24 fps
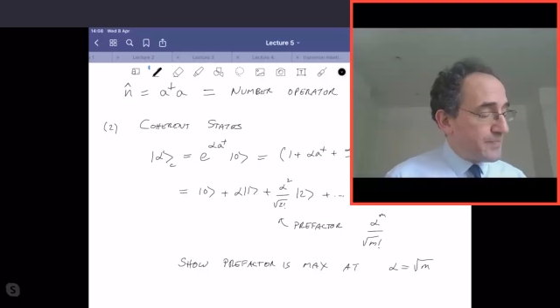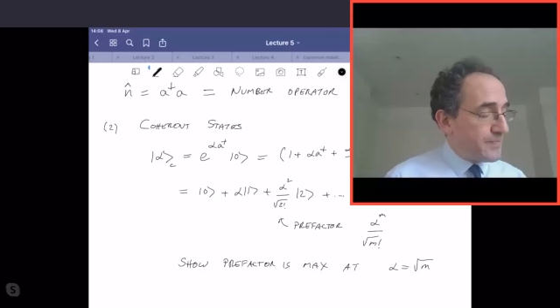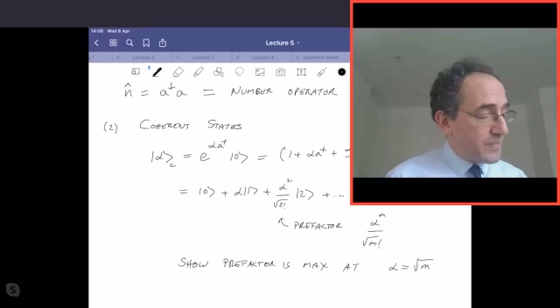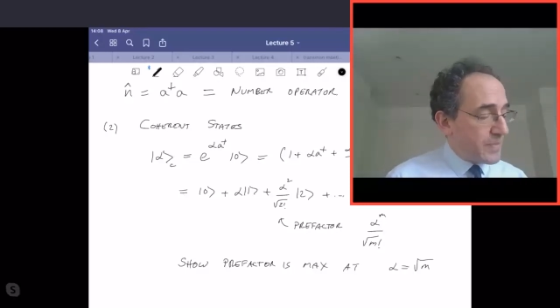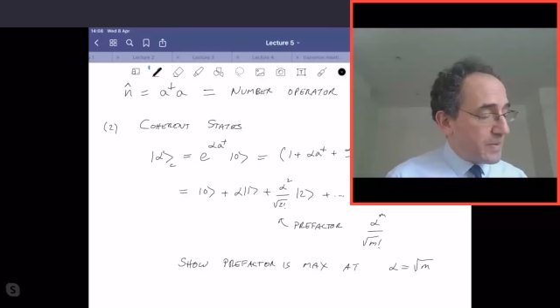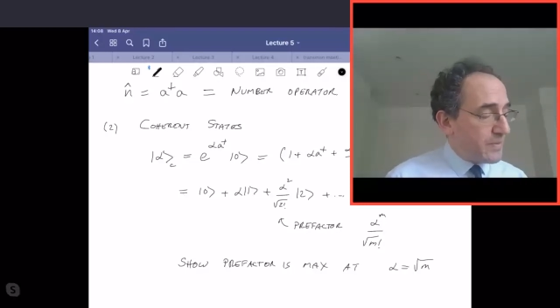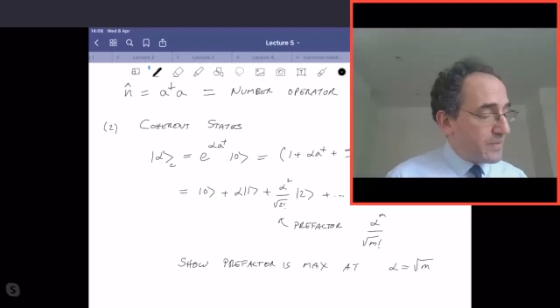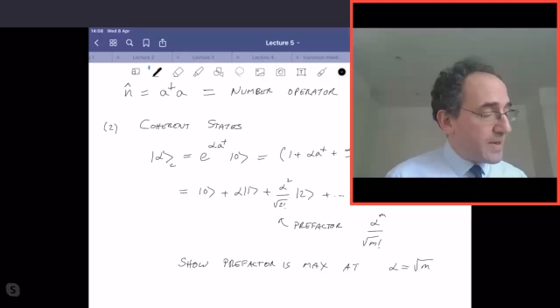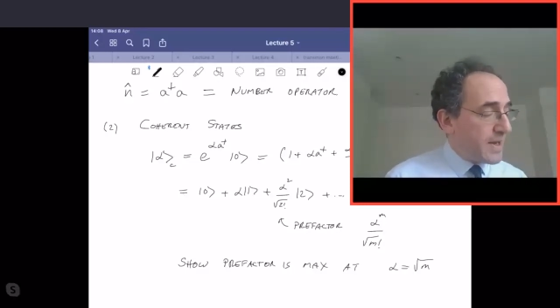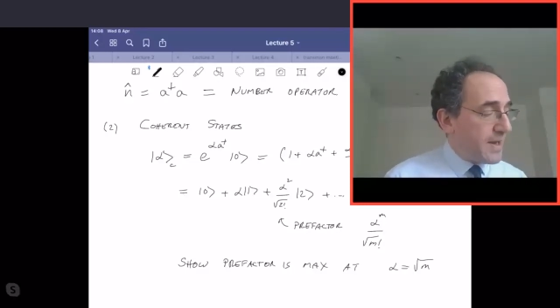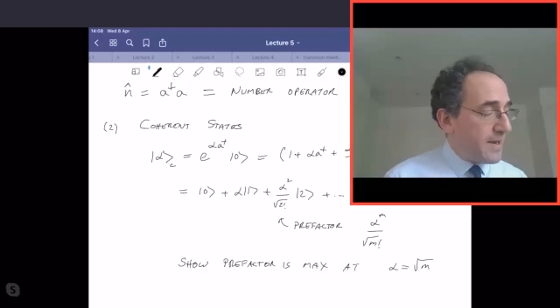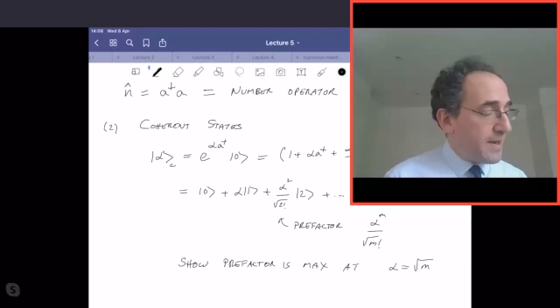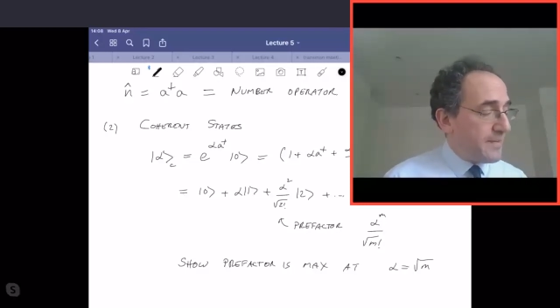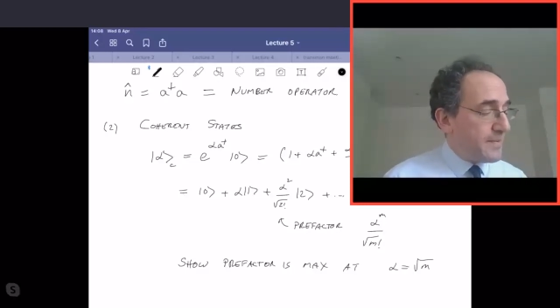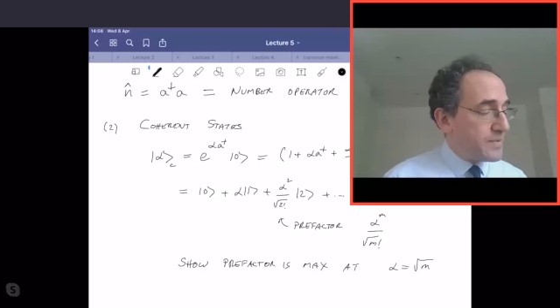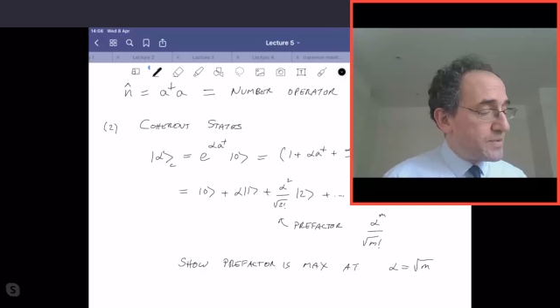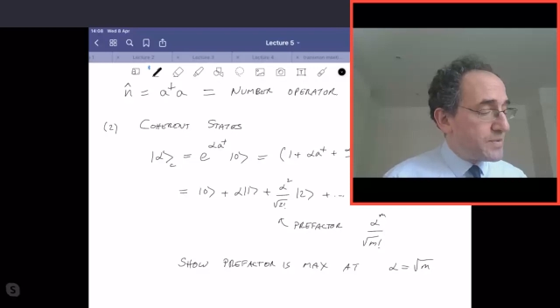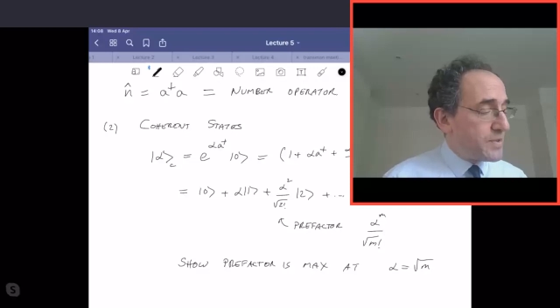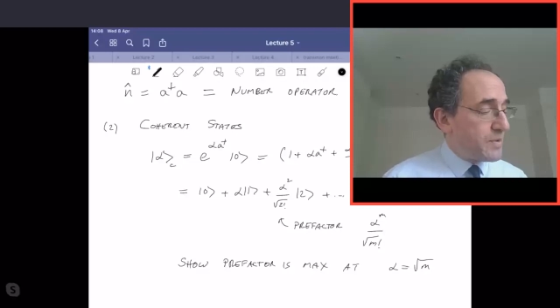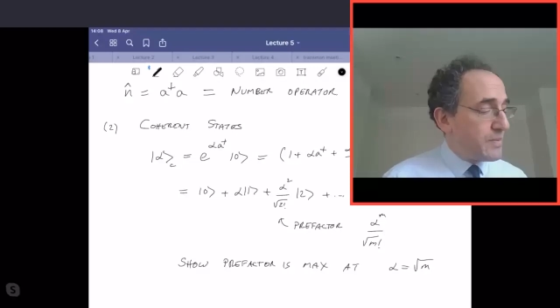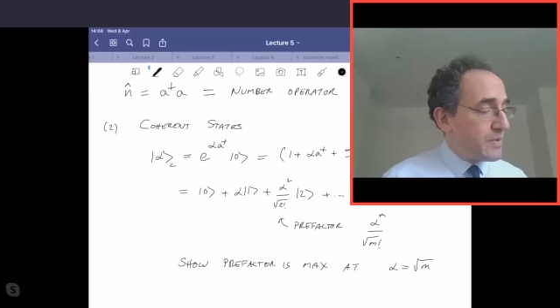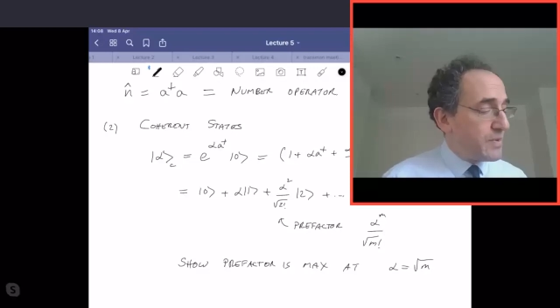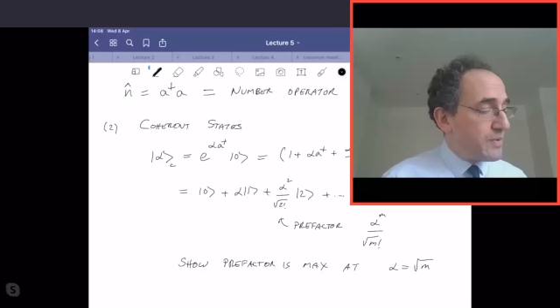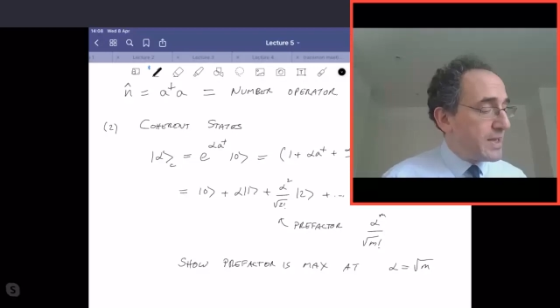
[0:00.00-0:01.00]
Okay, so
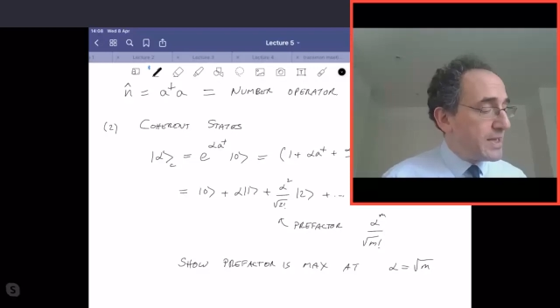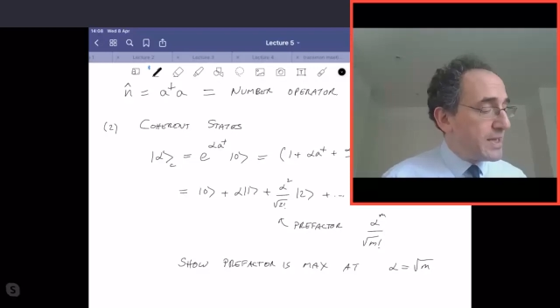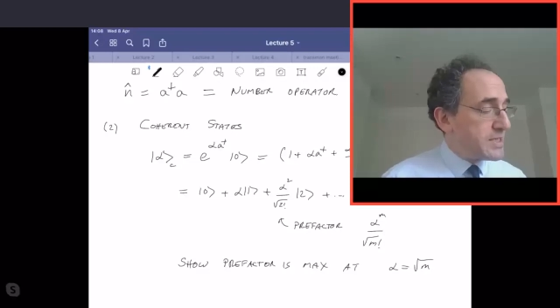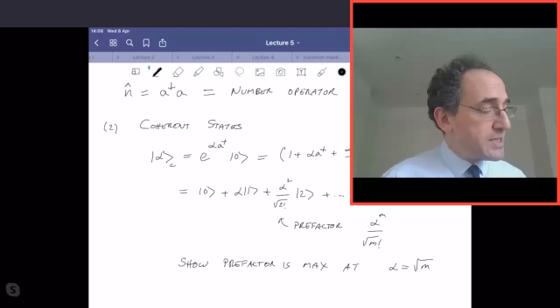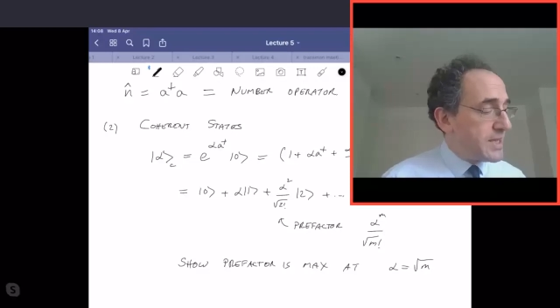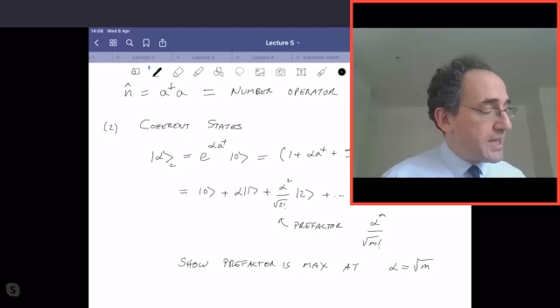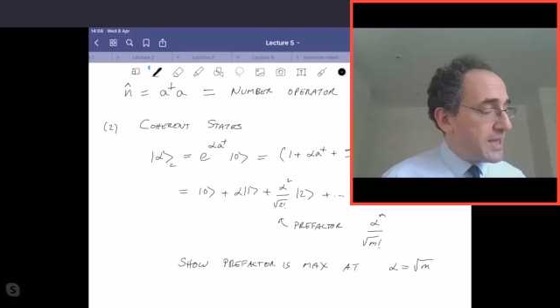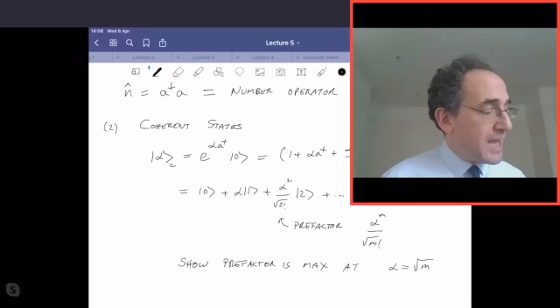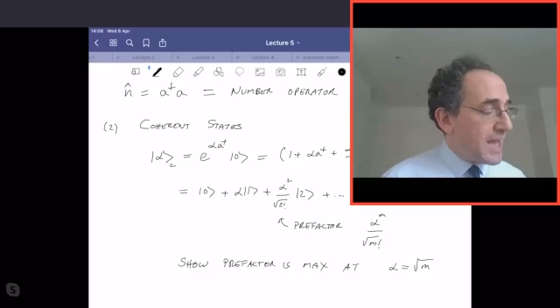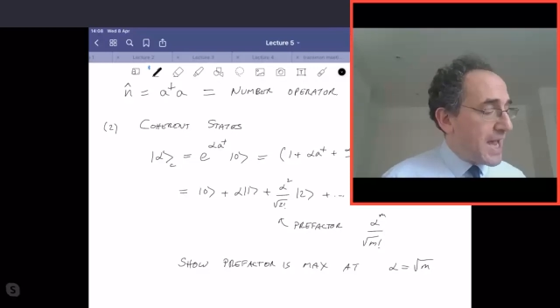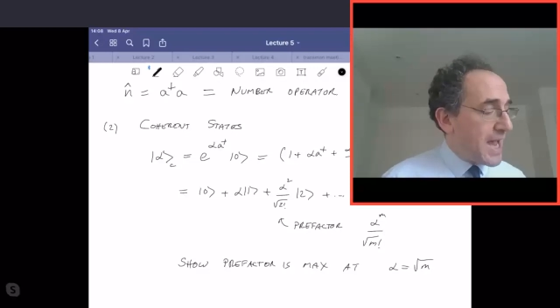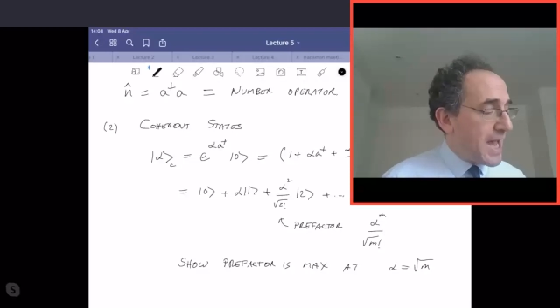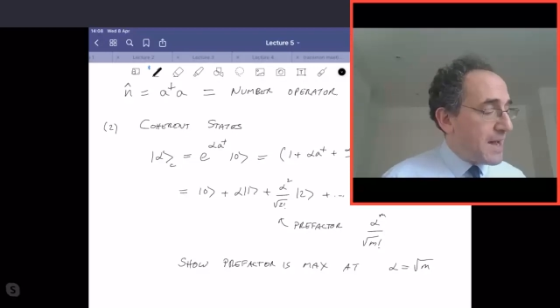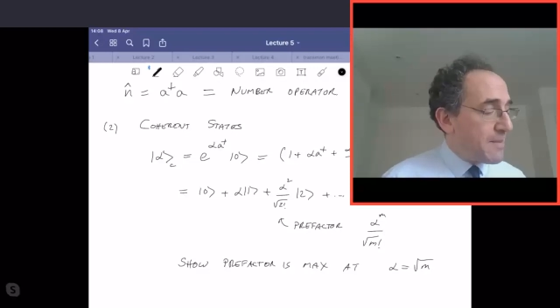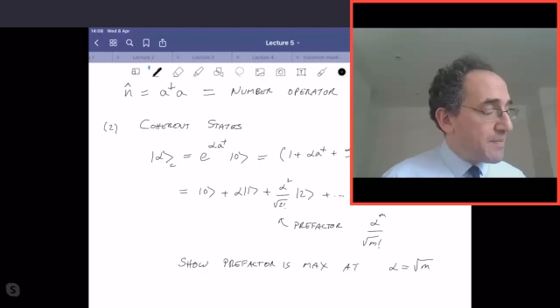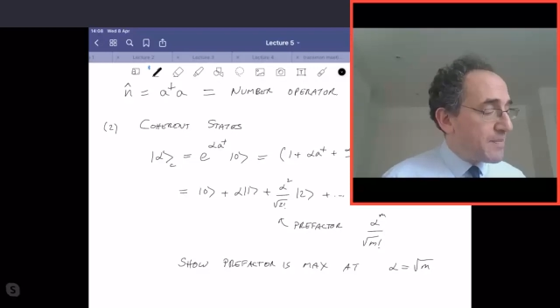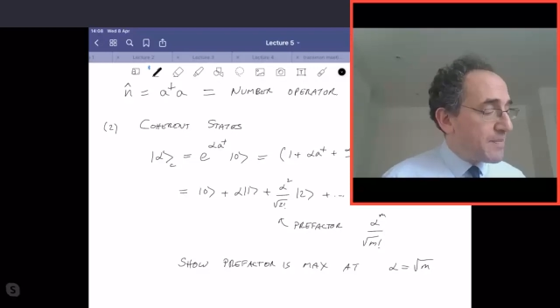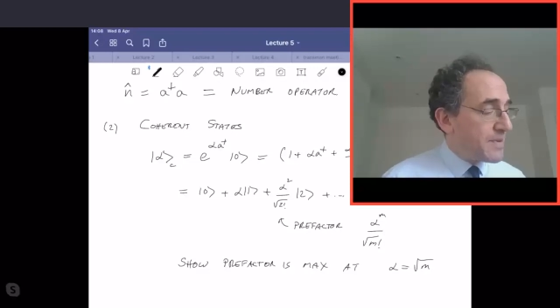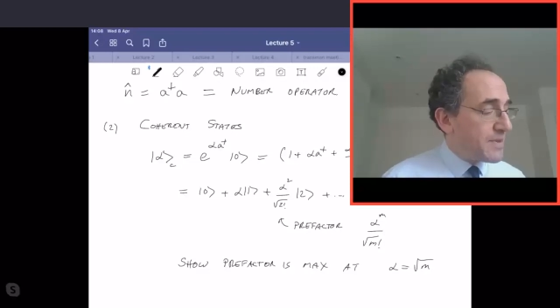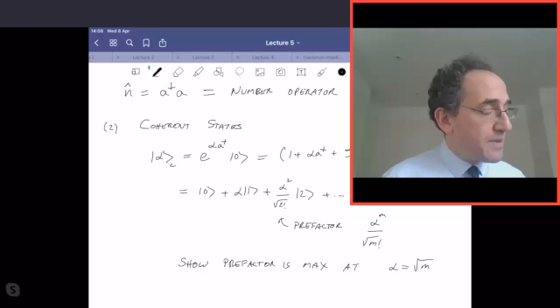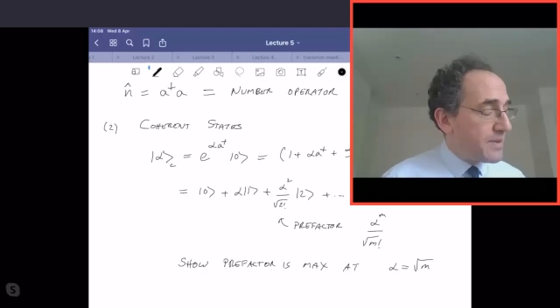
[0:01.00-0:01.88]
when you get to the mth